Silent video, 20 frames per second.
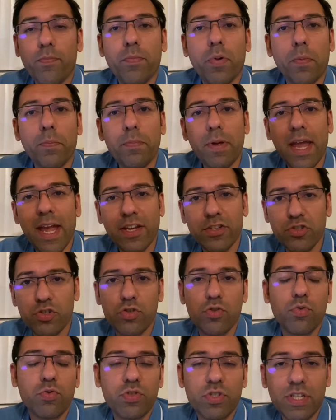
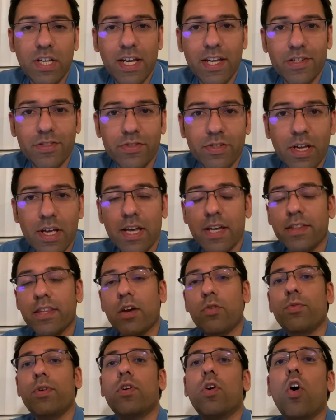perpetual change, that
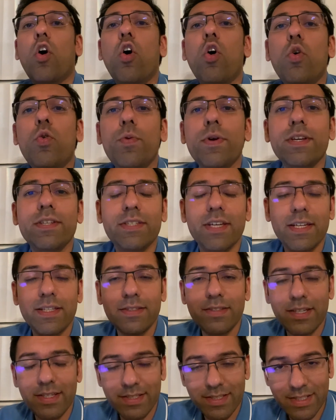we're always in
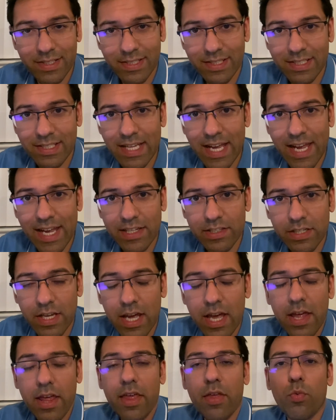this state
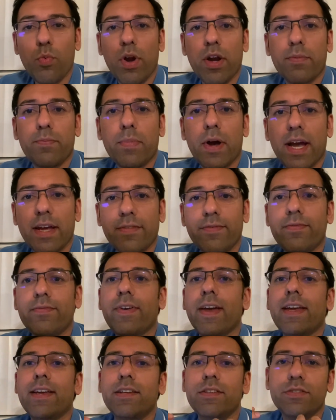whereby
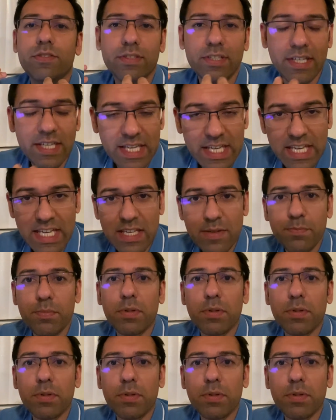things keep